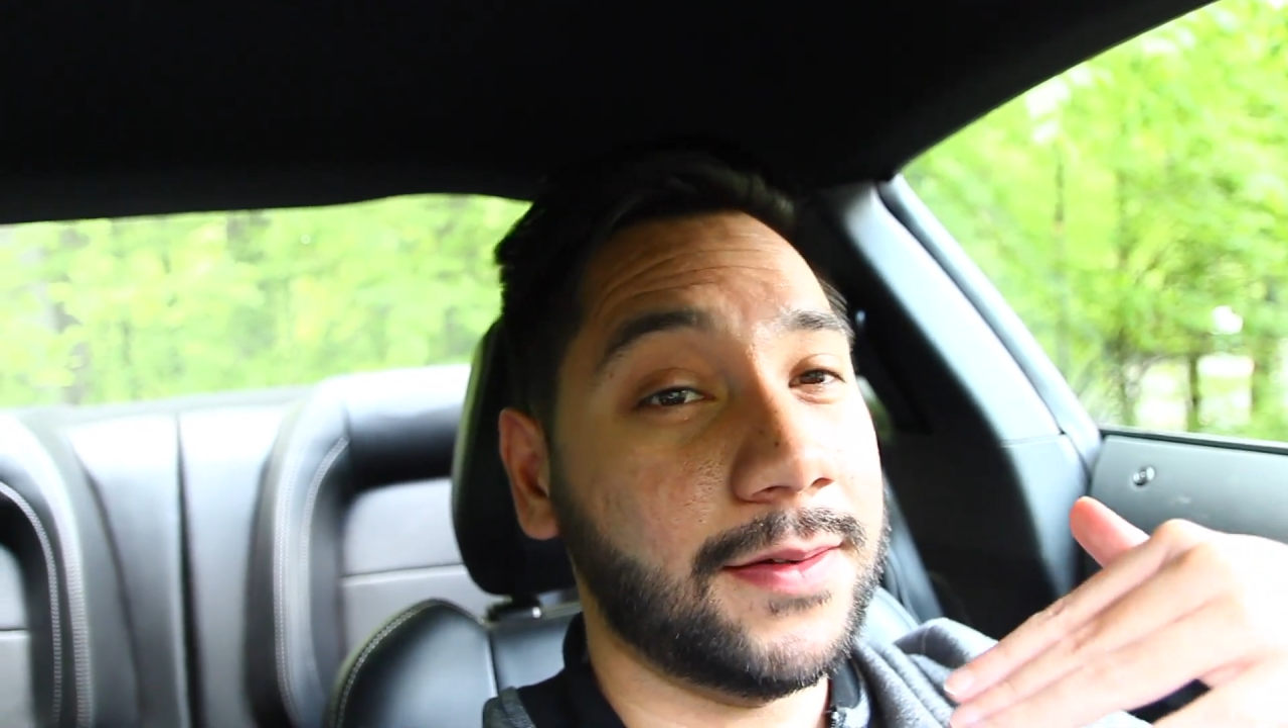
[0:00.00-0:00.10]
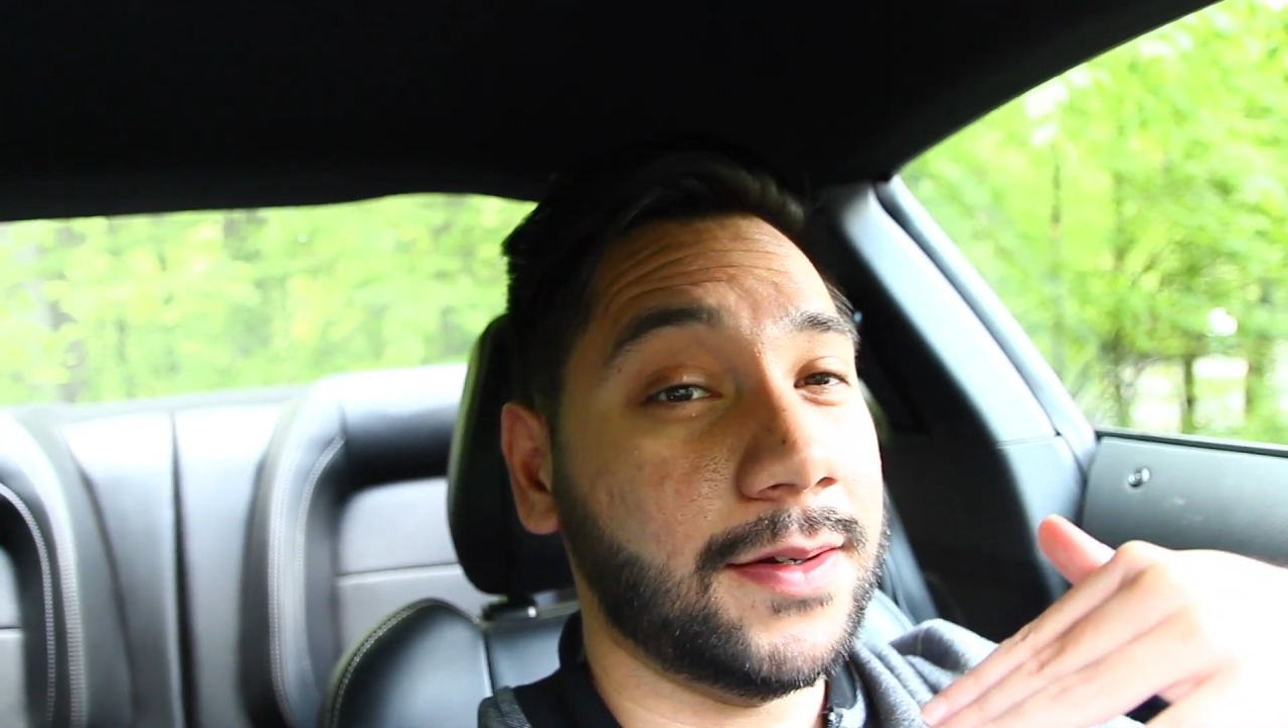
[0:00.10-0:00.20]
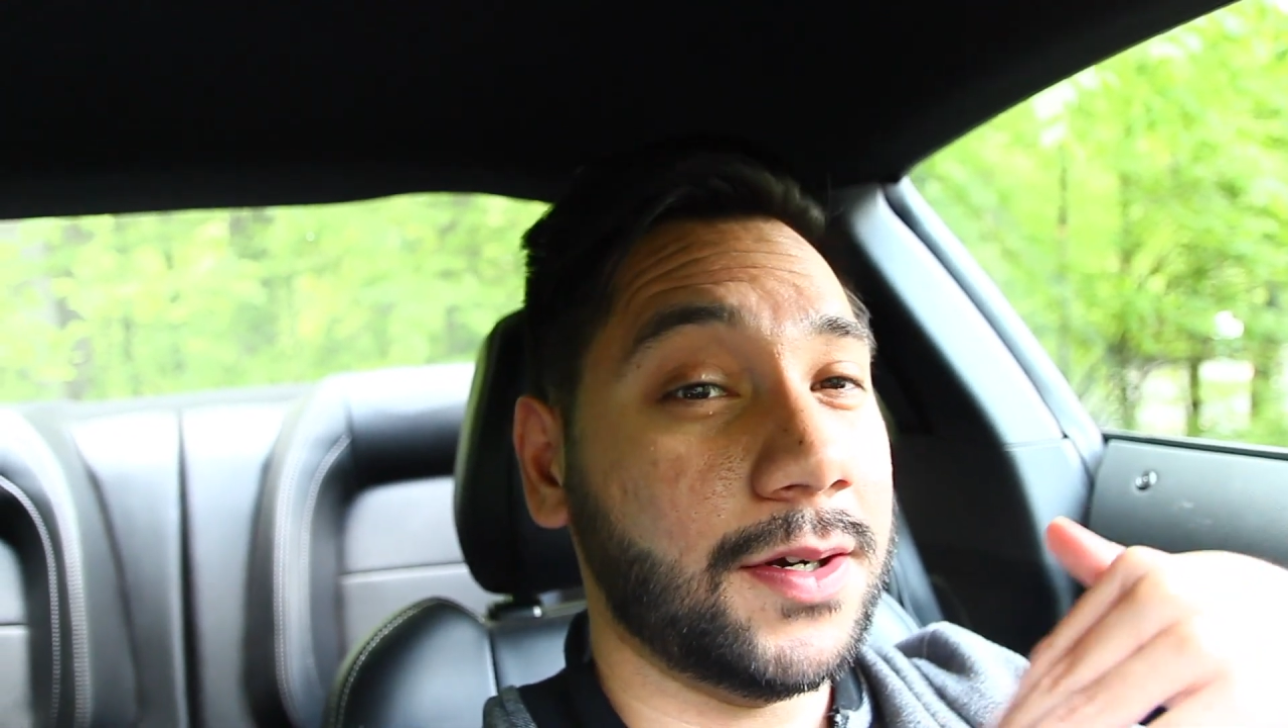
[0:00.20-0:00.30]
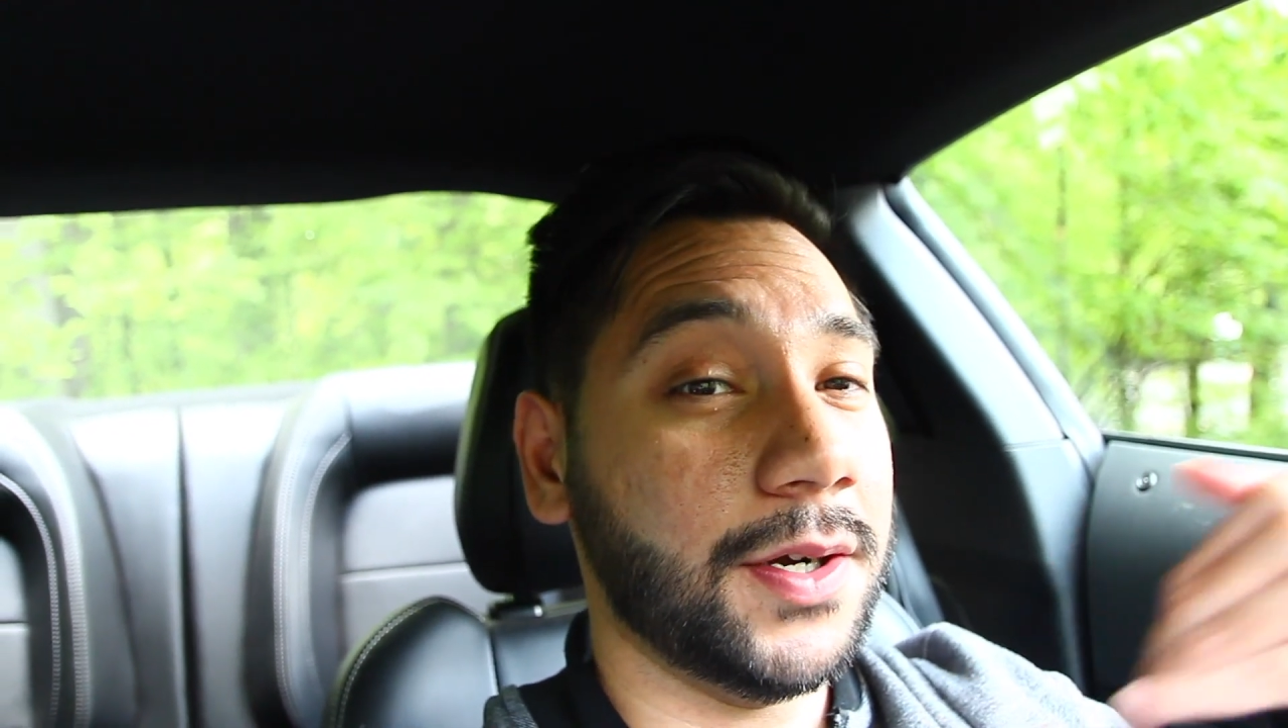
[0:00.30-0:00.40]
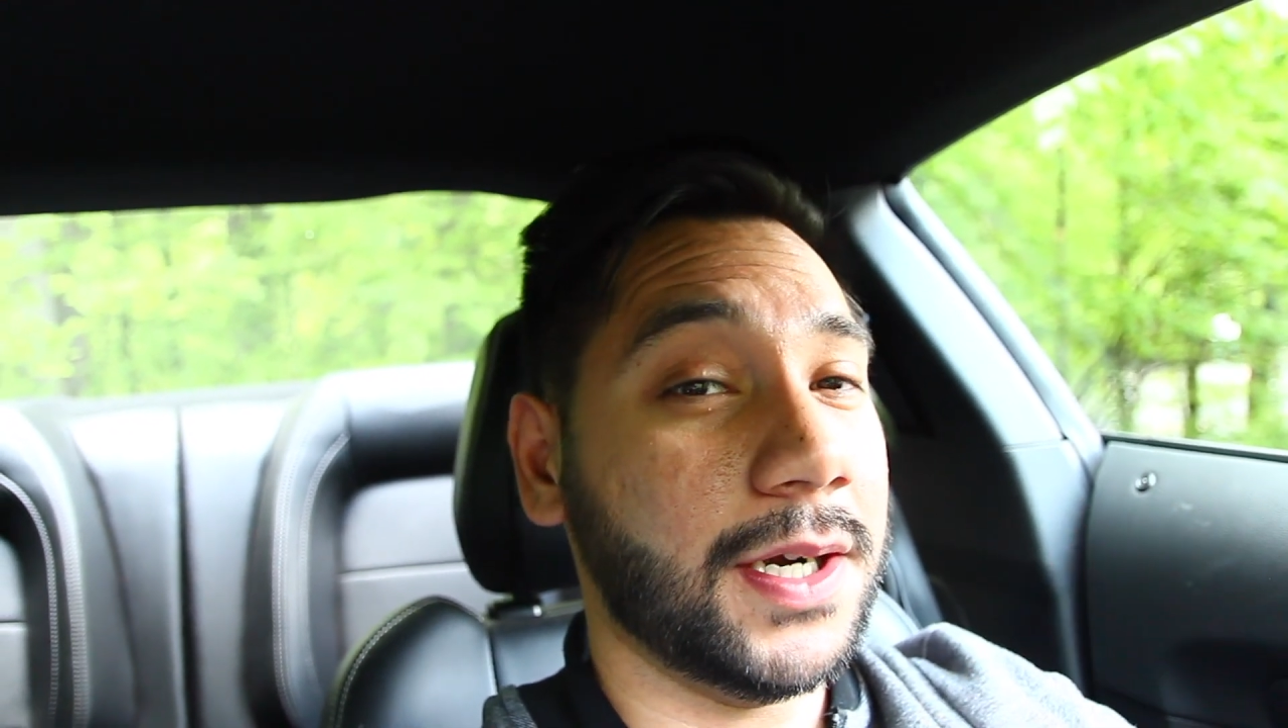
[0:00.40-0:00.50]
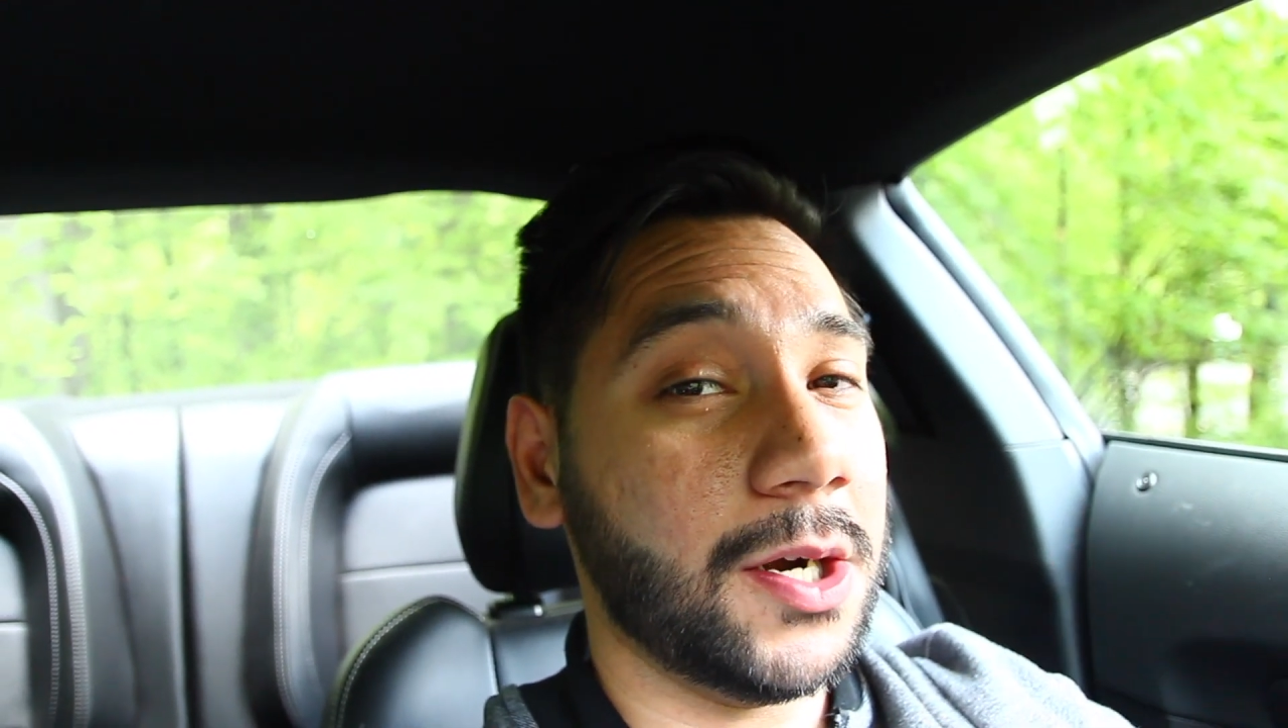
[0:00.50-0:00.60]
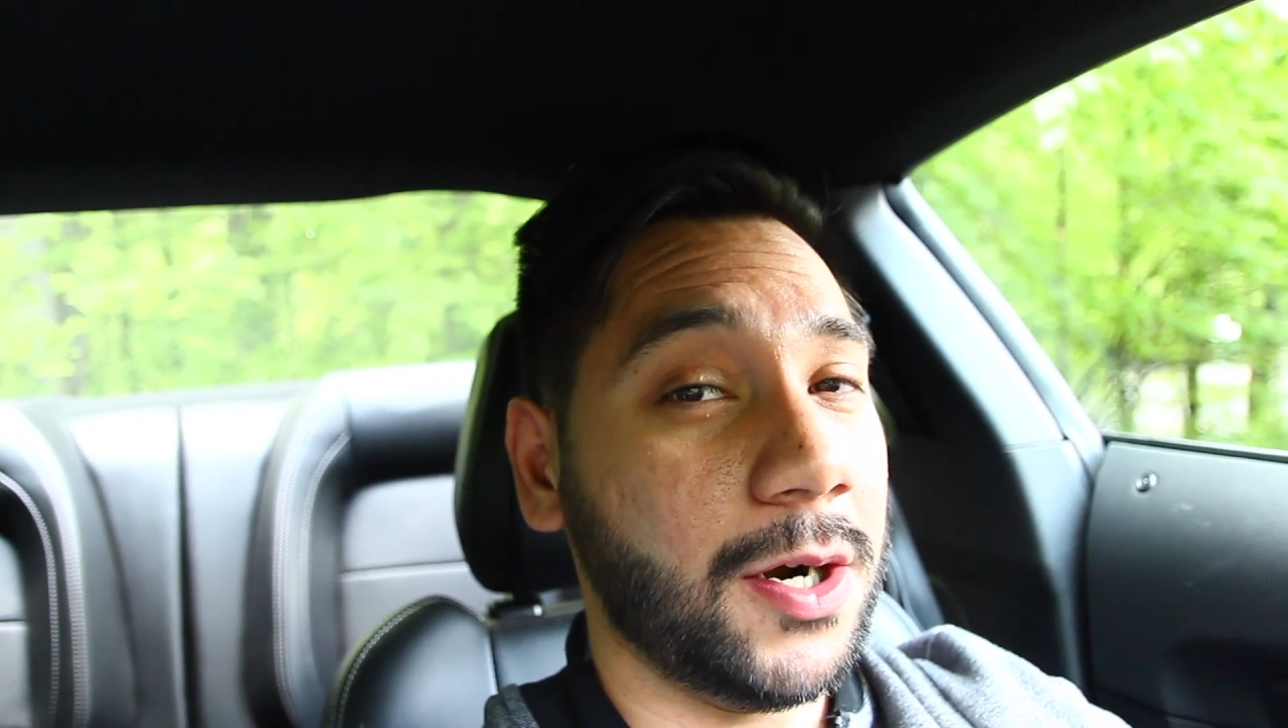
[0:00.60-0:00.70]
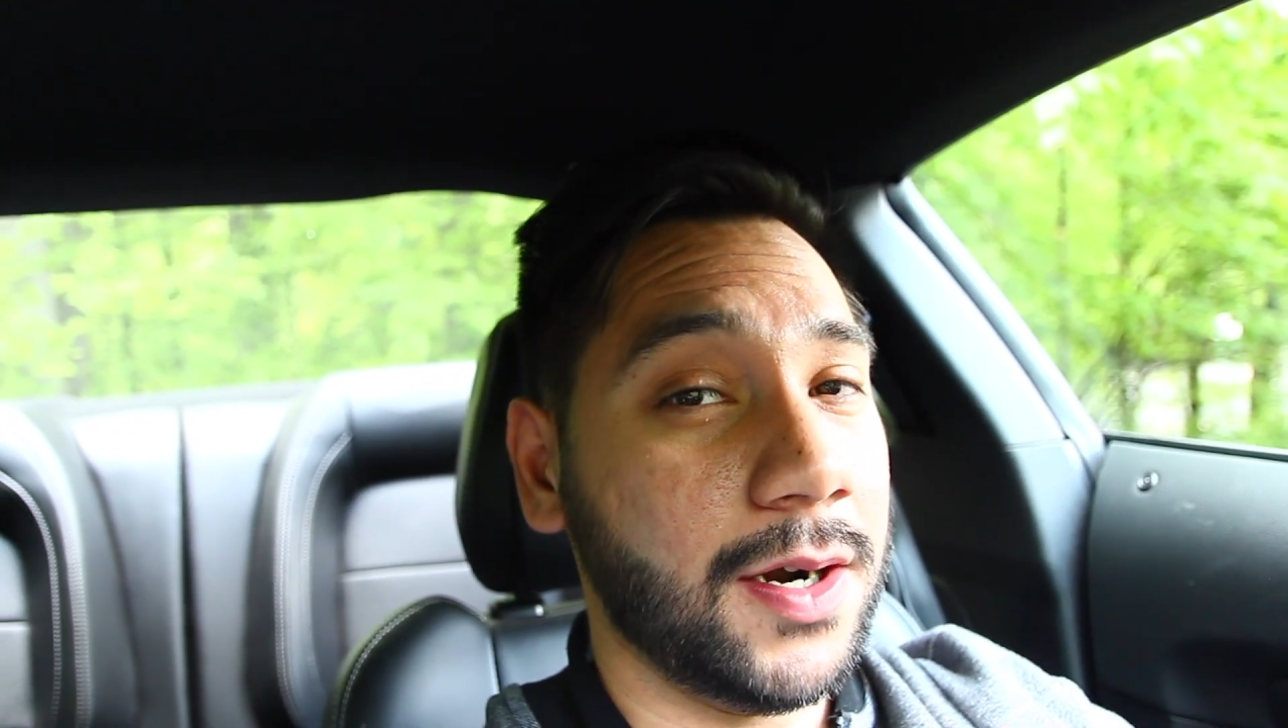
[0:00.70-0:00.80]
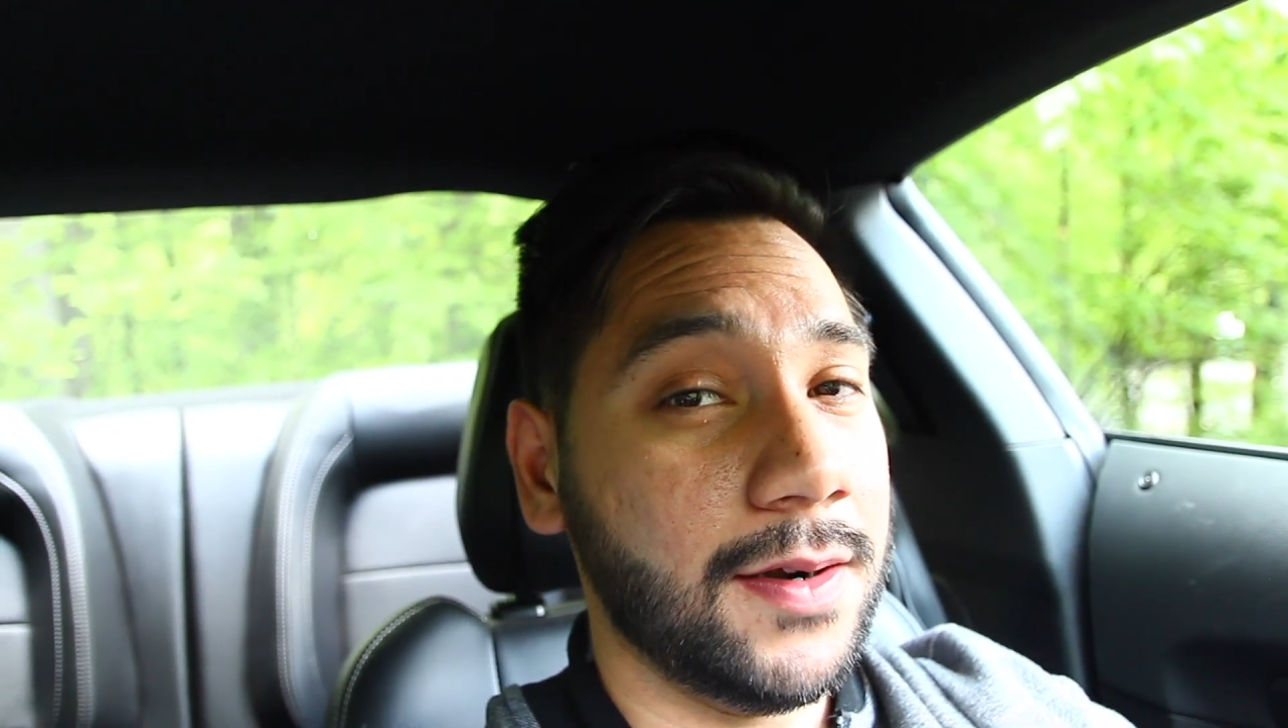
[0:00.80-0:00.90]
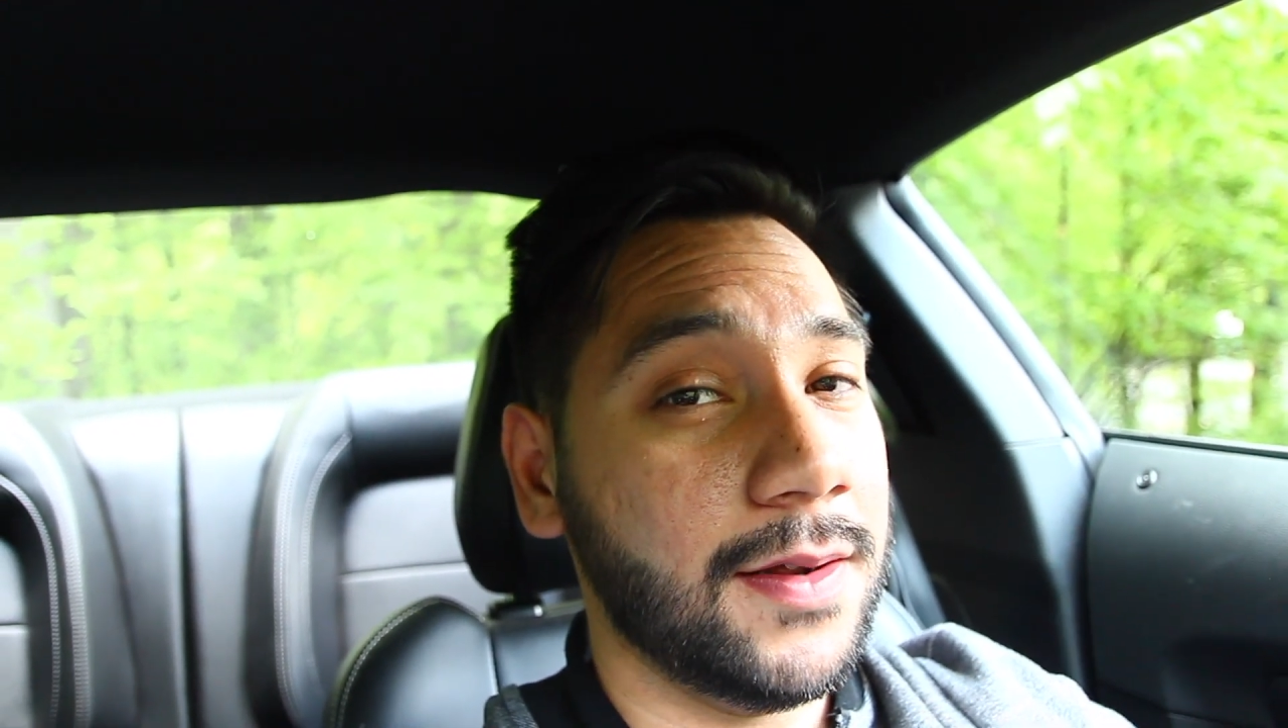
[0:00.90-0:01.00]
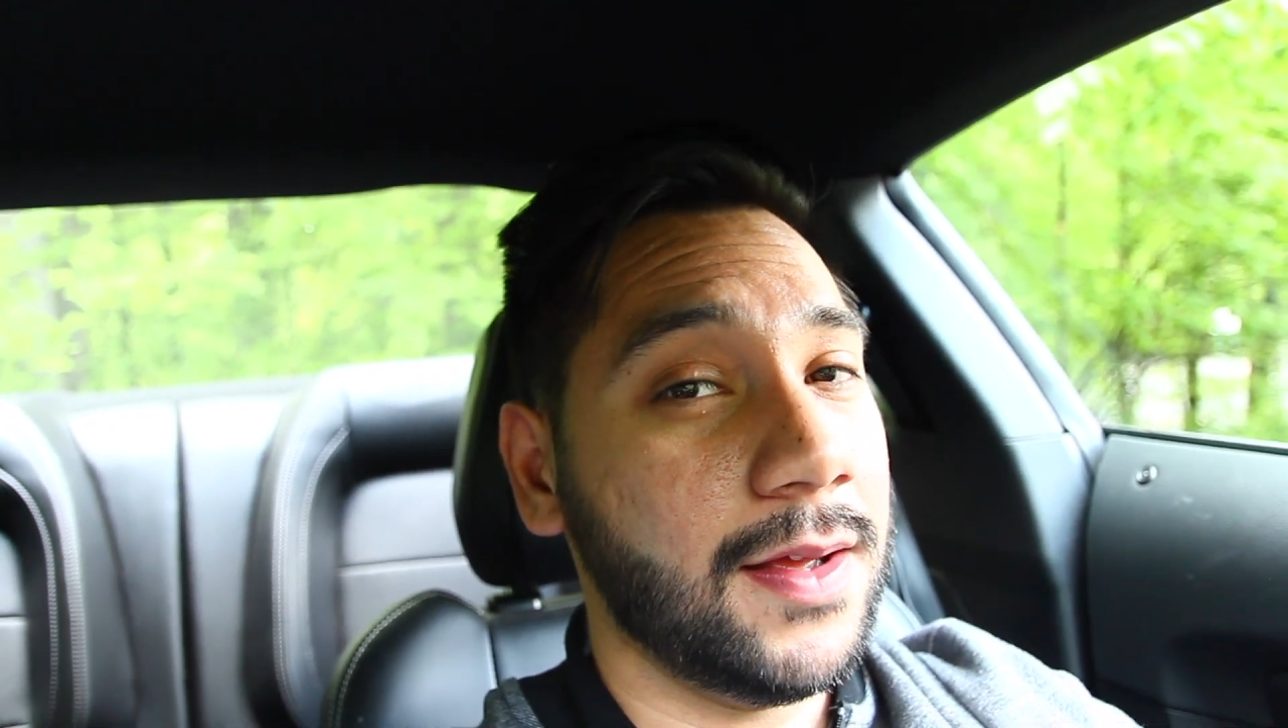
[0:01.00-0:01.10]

on your current car,